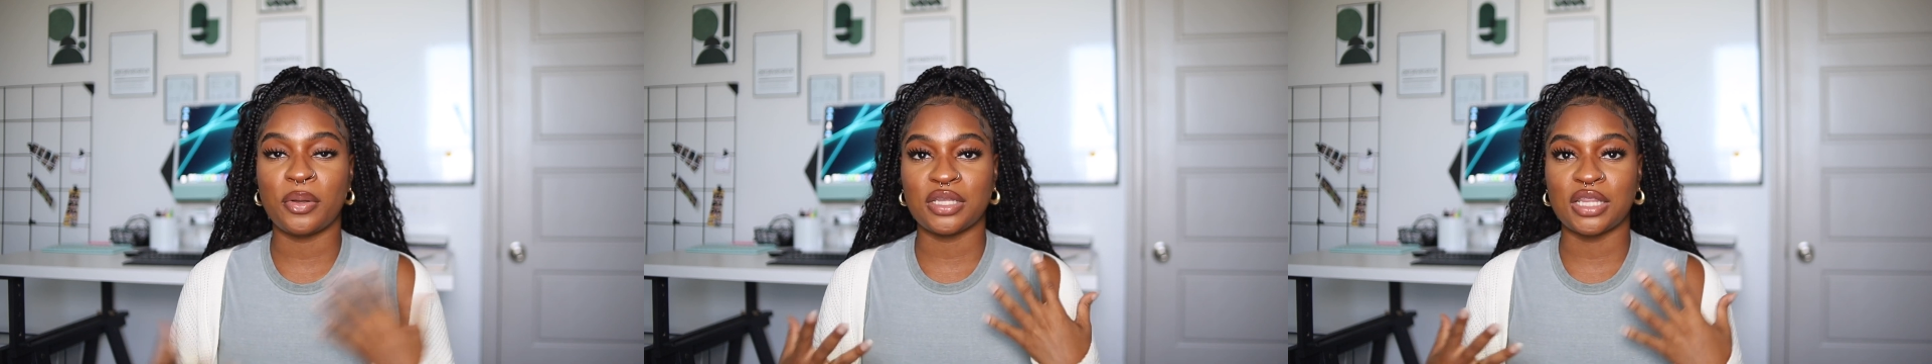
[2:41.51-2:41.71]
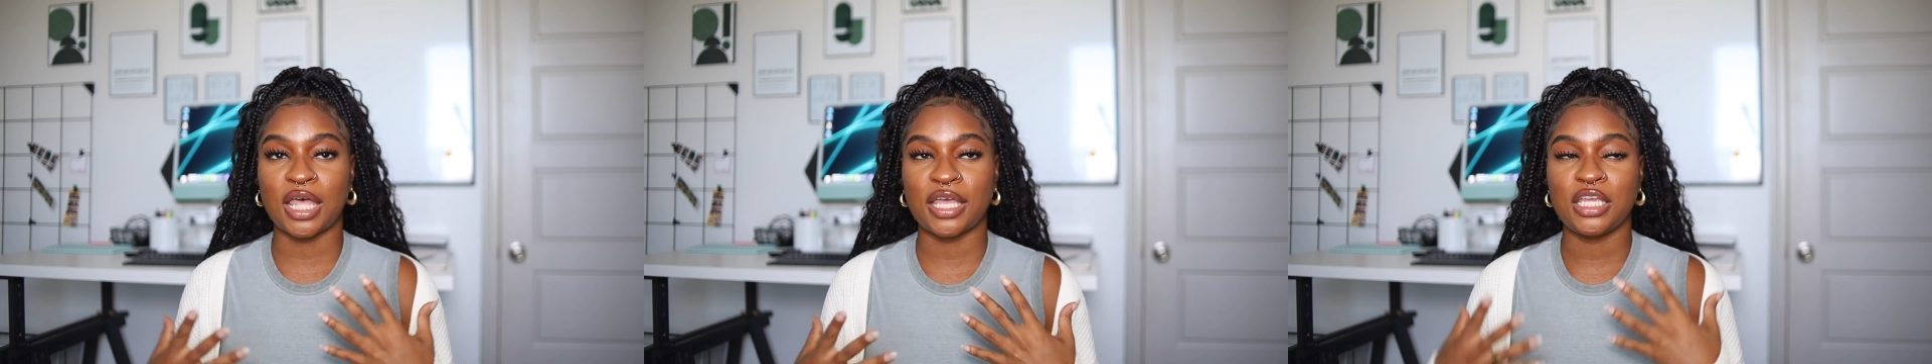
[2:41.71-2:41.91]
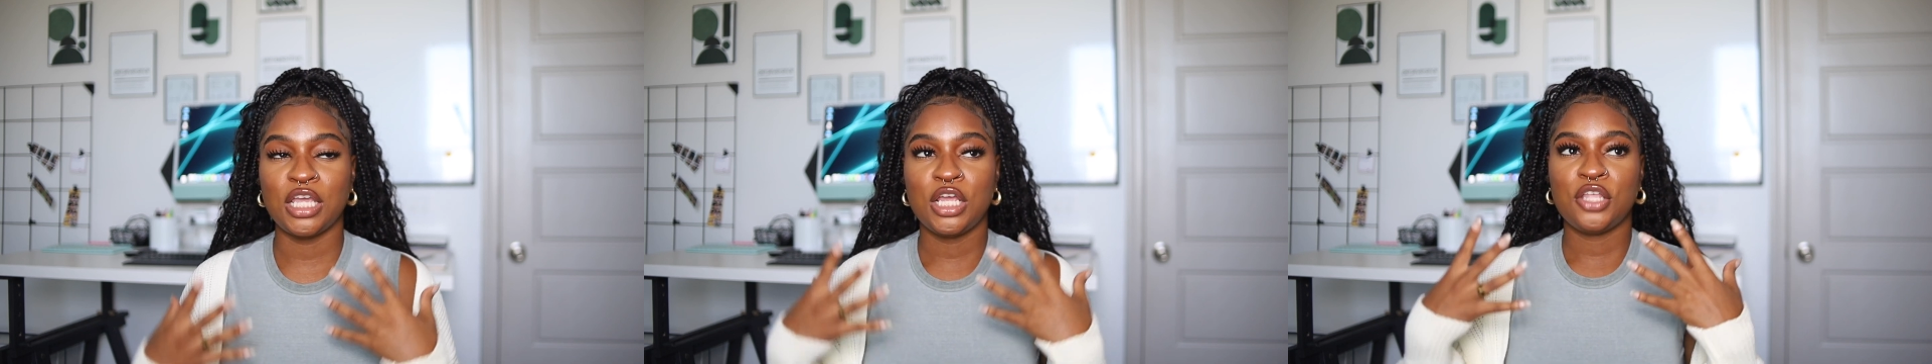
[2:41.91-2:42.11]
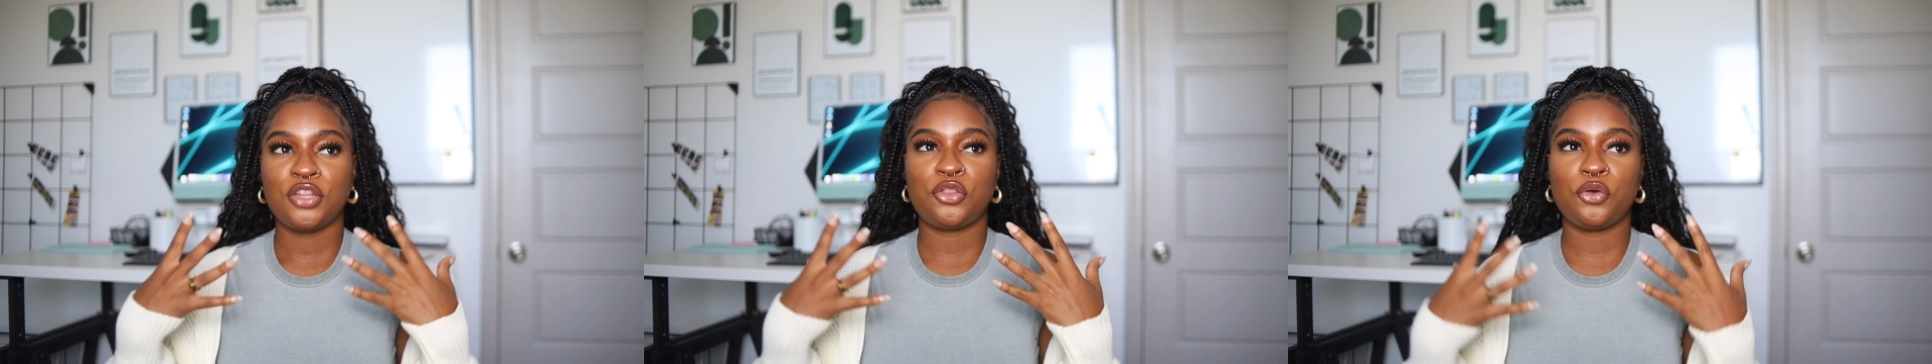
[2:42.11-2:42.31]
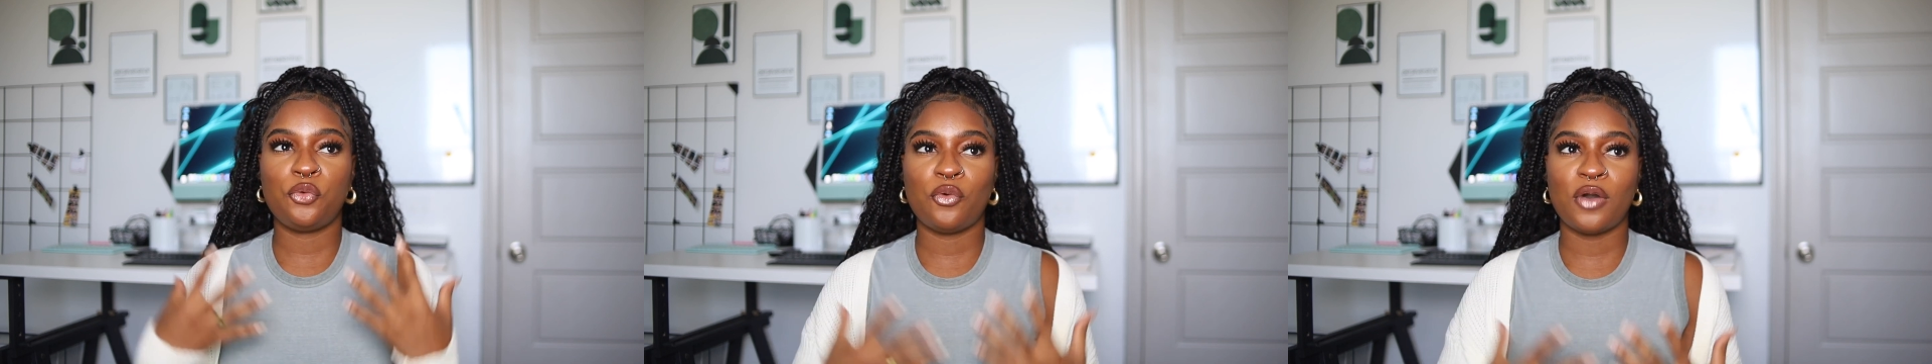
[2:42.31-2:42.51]
But like
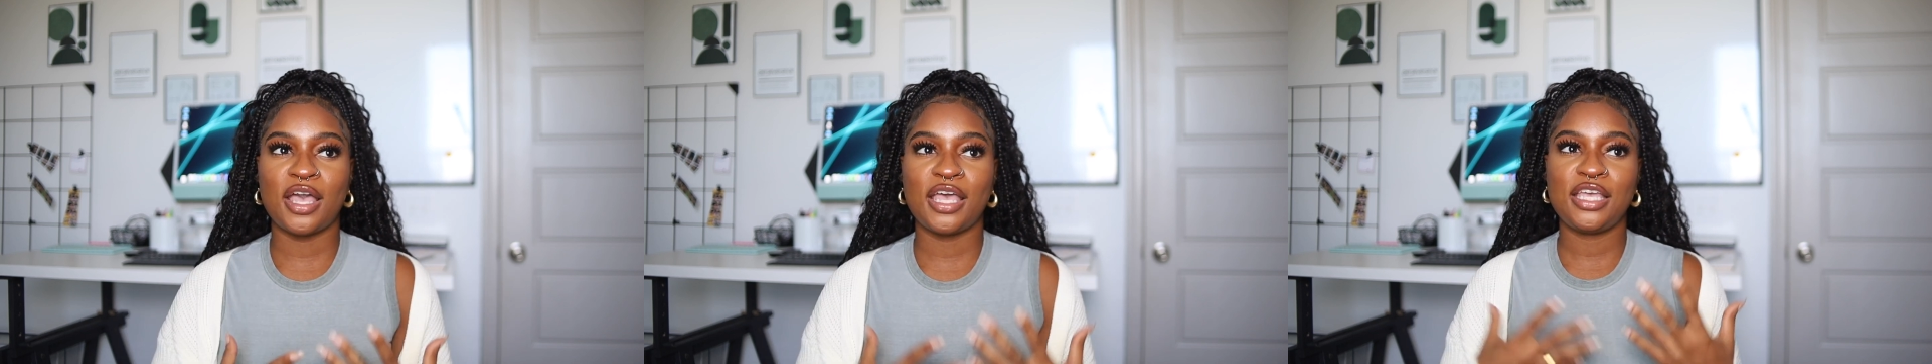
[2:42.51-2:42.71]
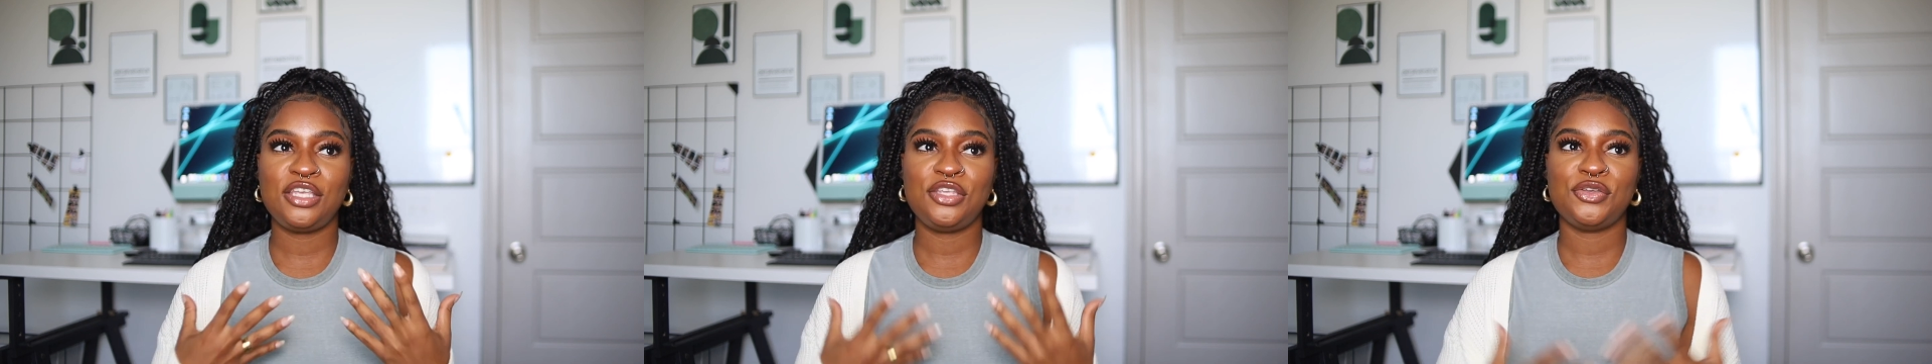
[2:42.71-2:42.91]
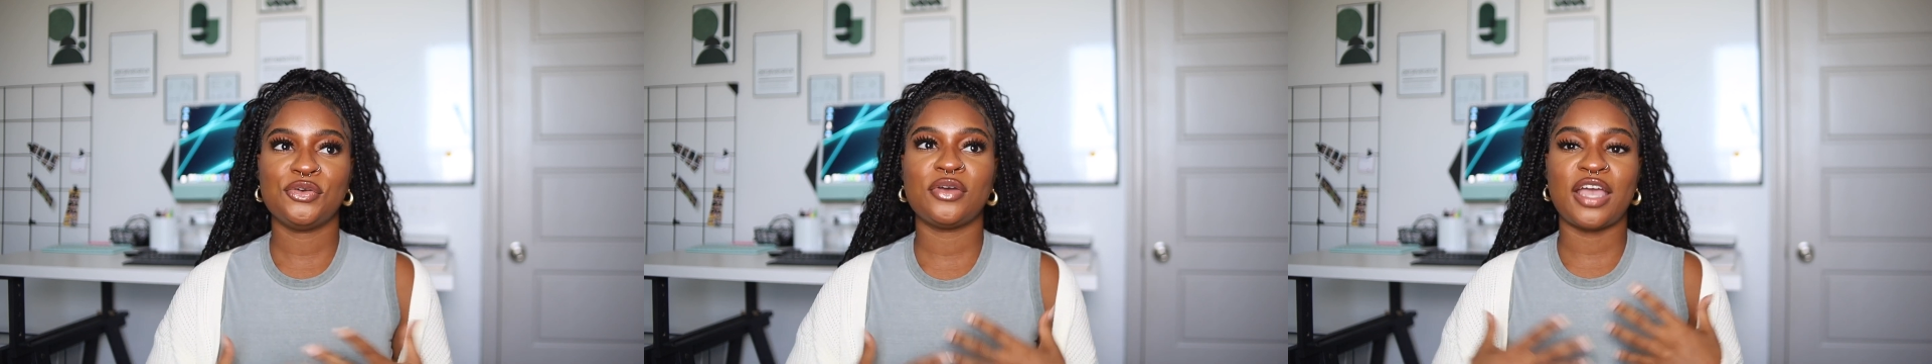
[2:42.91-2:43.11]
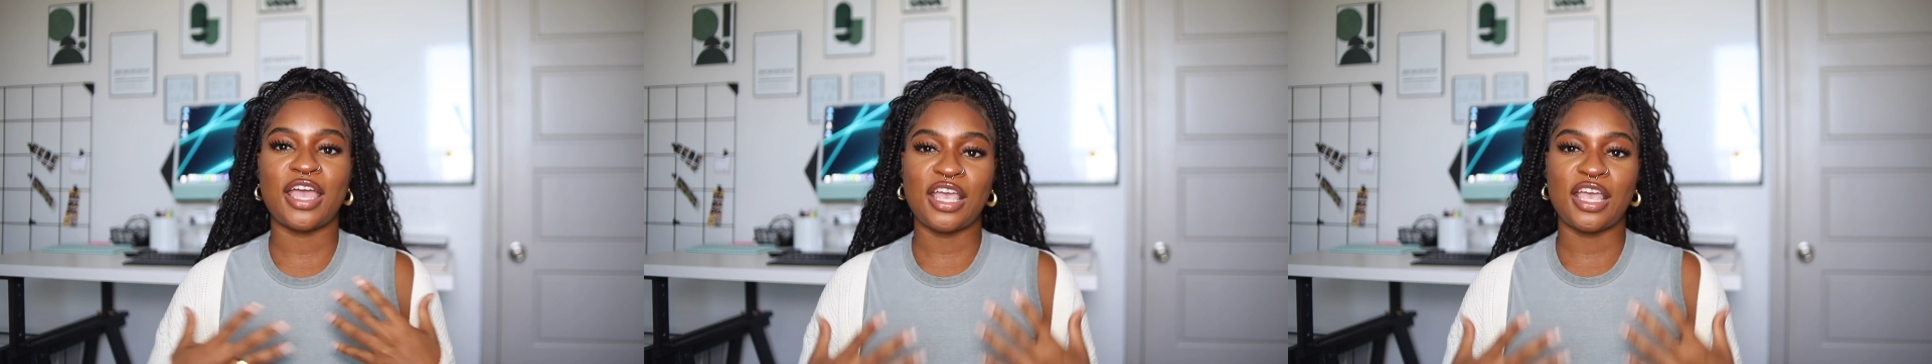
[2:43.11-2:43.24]
the way you're